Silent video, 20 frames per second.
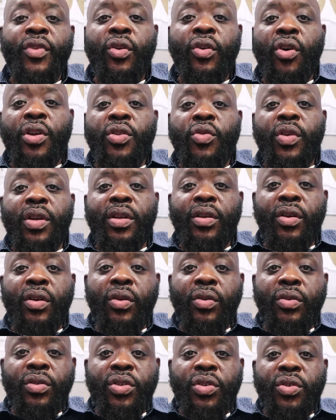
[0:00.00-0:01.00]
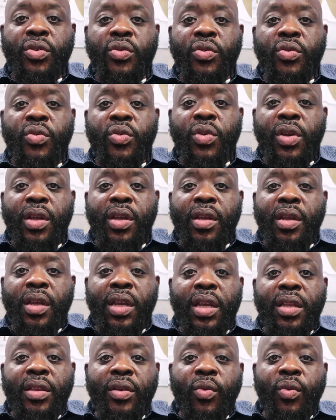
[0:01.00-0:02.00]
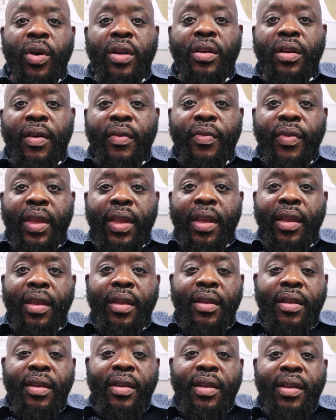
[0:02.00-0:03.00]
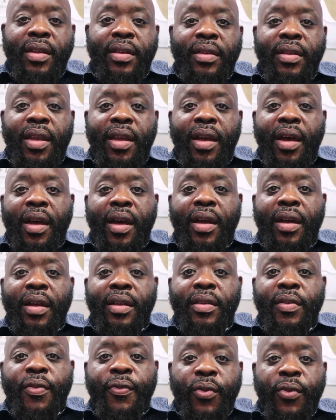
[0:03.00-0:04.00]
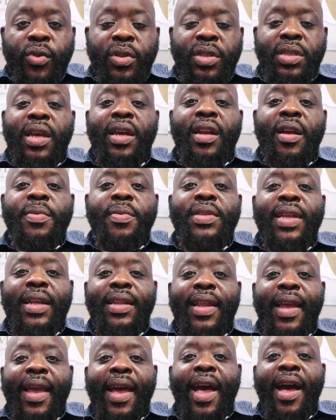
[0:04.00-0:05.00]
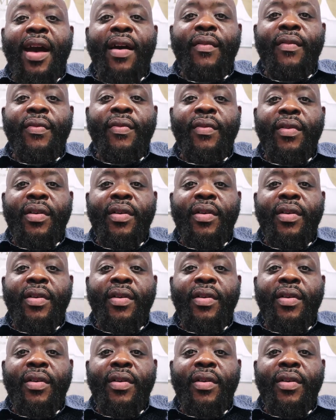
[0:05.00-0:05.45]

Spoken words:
or you can go to either one of the food setups that they have